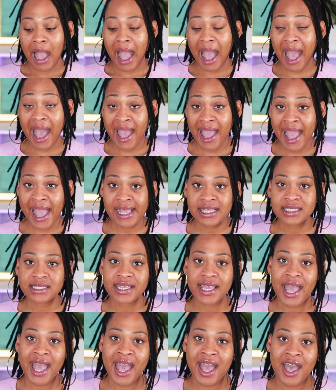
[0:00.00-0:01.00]

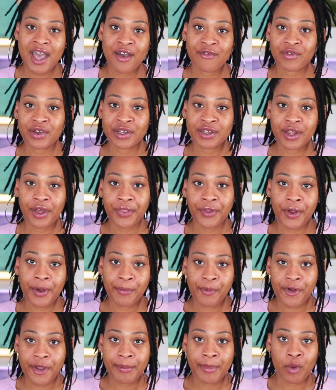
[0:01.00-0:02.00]
actually have another
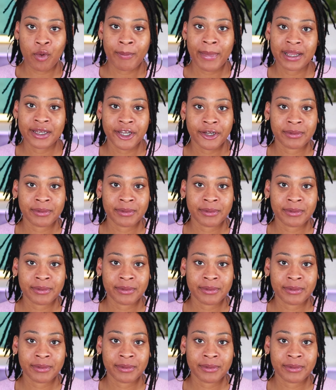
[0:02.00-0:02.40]
appointment with my